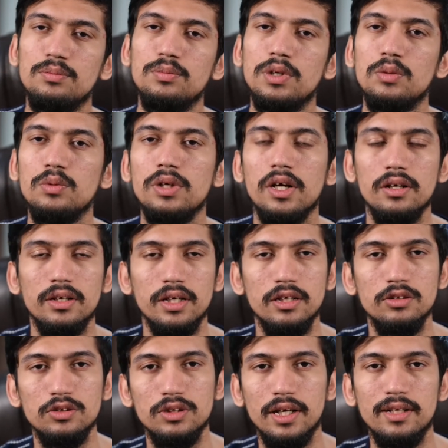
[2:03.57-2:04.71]
But we're not going to get
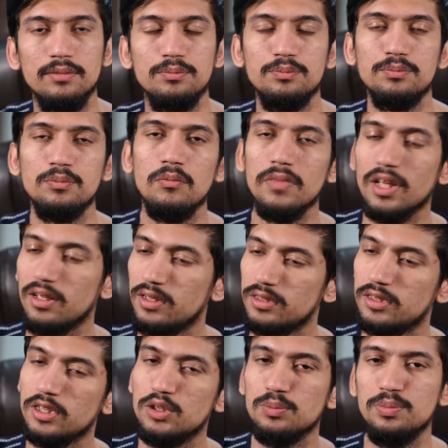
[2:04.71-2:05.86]
into that. Let's
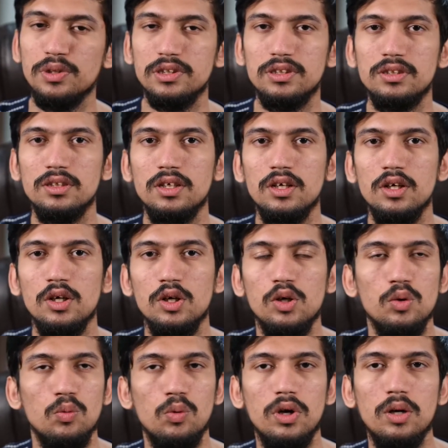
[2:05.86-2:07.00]
get to puts.
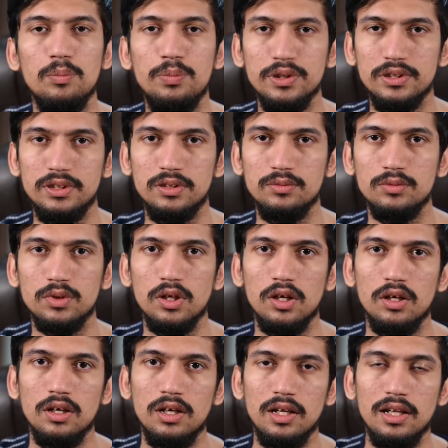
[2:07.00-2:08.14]
What are puts?
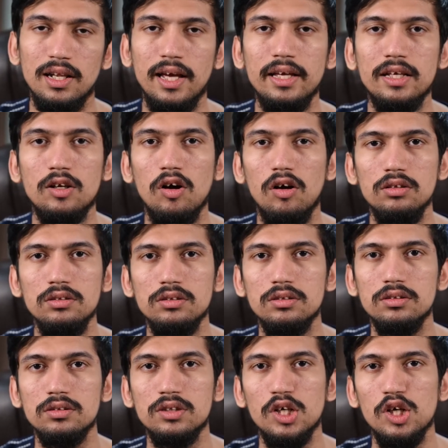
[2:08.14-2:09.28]
Like calls,
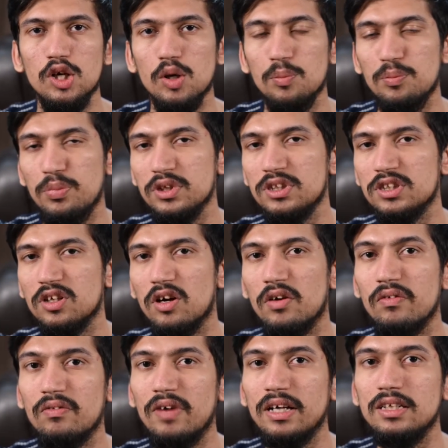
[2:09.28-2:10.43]
puts are
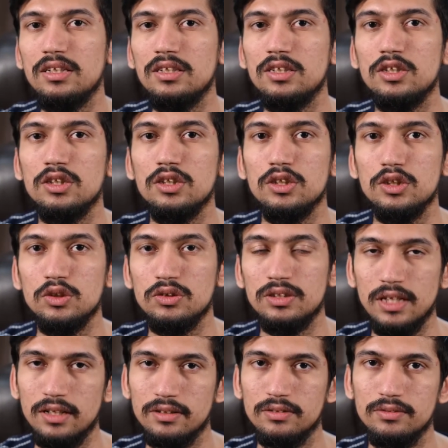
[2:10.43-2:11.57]
right to
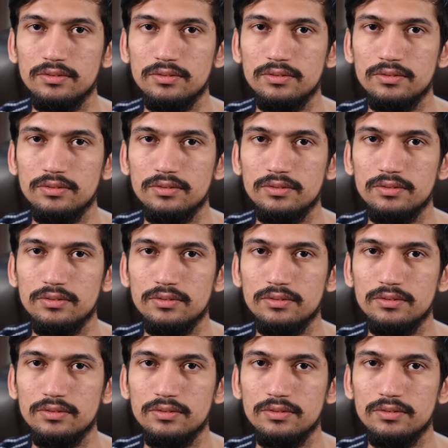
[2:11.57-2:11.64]
sell.